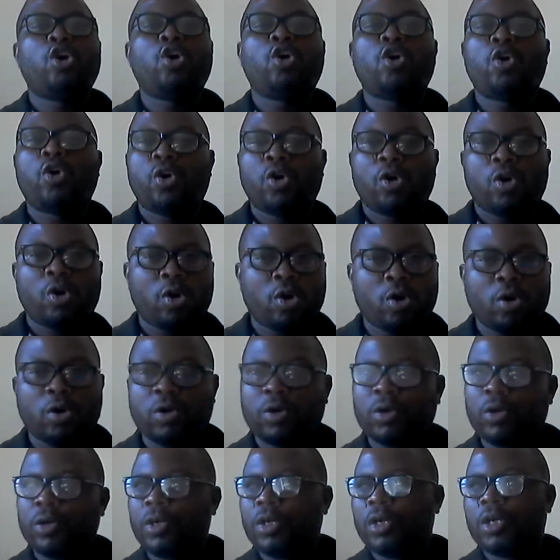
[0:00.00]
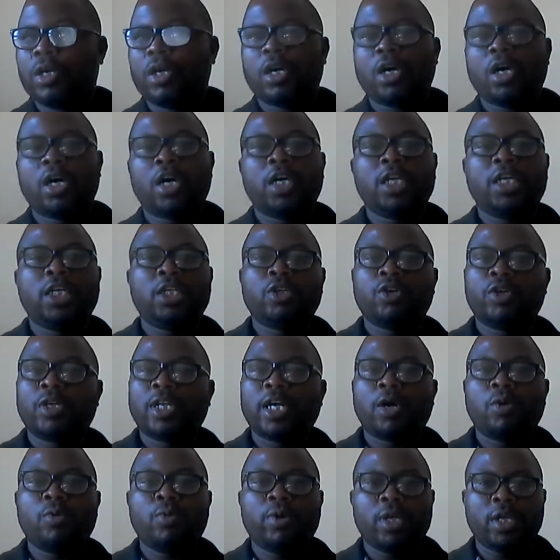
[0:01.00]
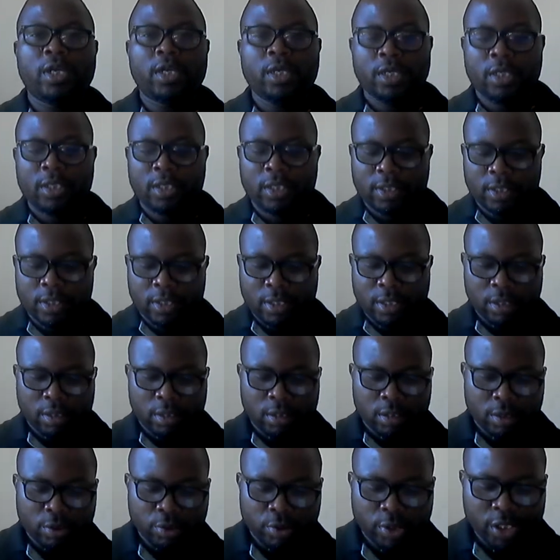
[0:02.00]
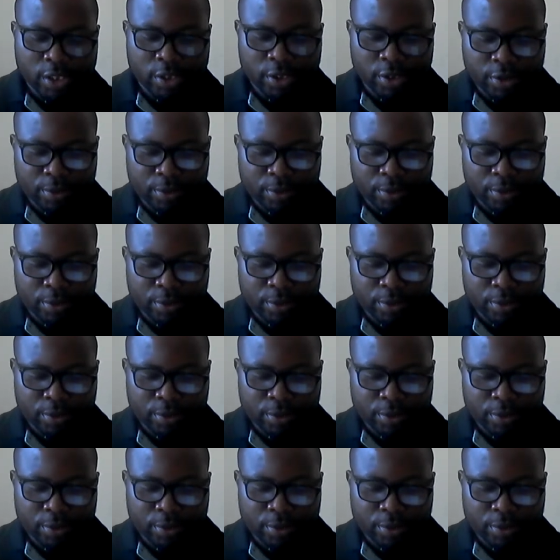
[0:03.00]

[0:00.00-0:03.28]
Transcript: or in other way around.